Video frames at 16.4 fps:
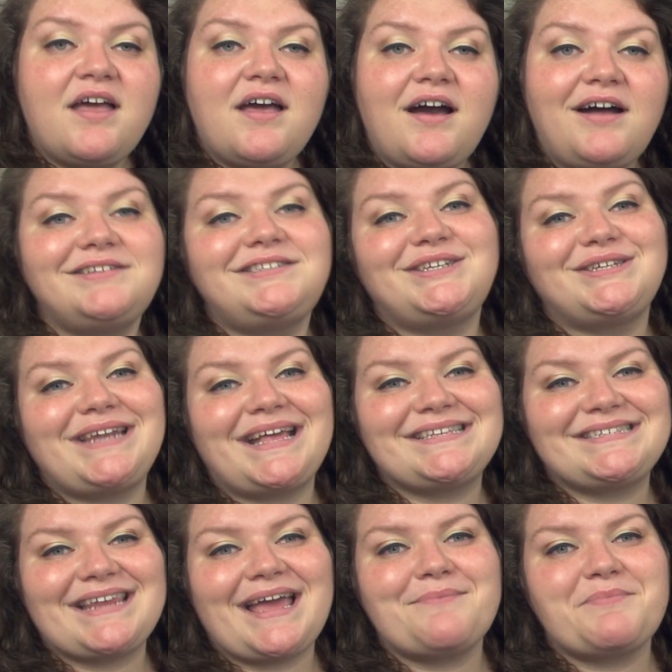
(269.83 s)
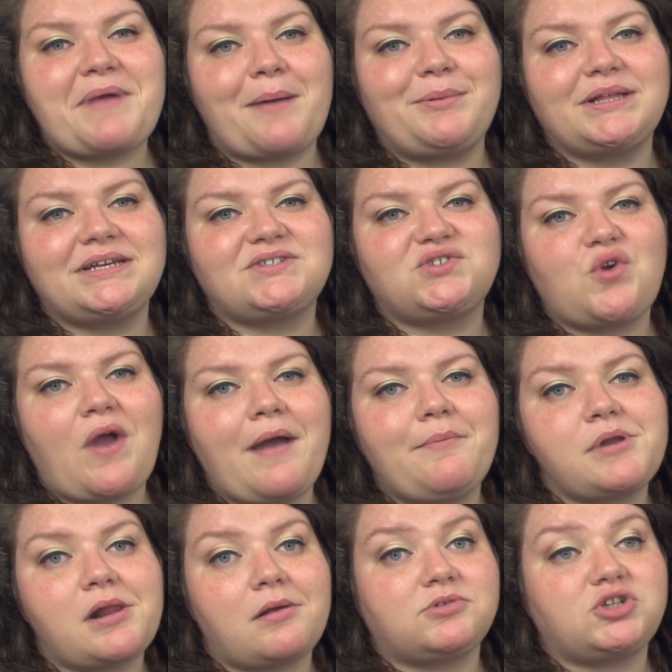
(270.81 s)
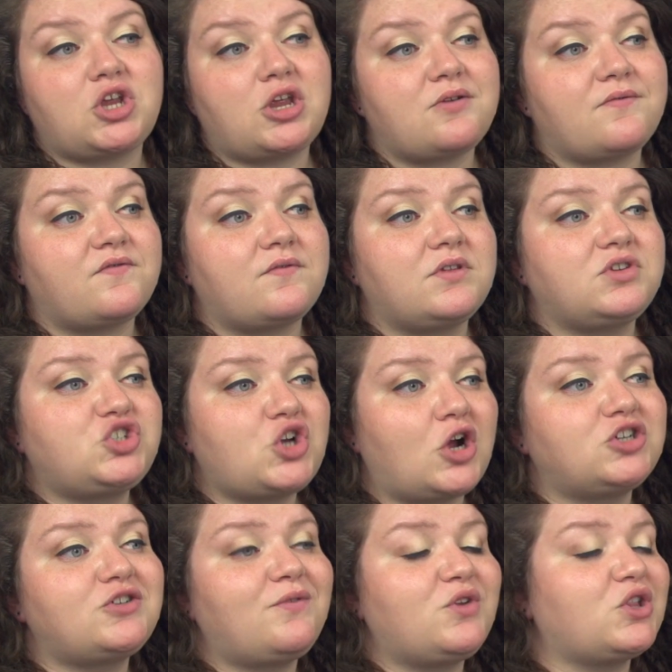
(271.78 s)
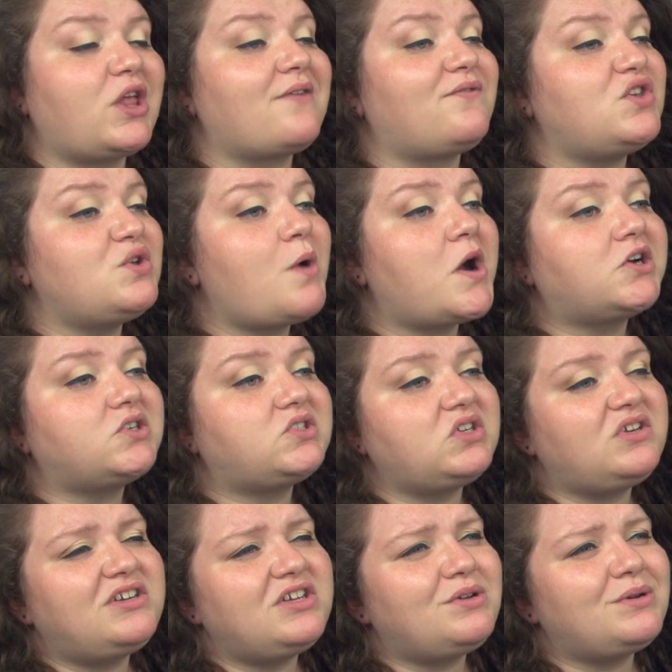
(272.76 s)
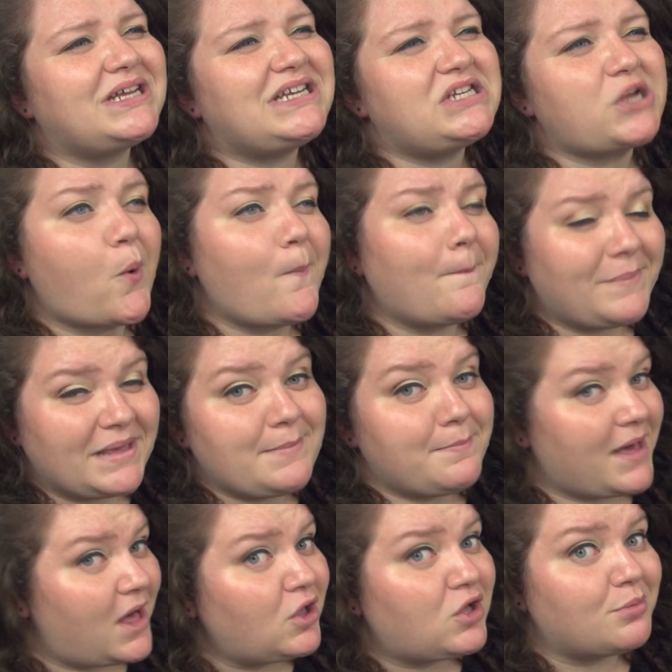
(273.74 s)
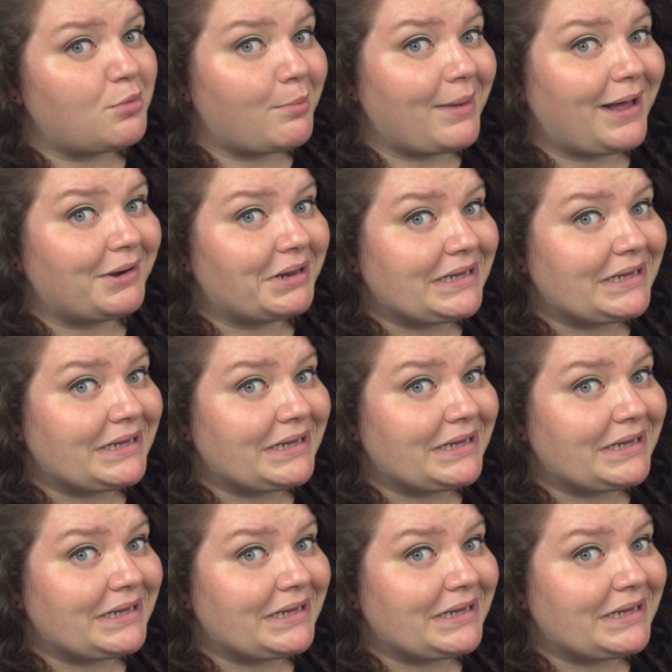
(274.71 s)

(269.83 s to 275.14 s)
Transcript: Until next time, comment, like, subscribe, and I'm in charge of your life. You are, so you do, and don't be Malcolm about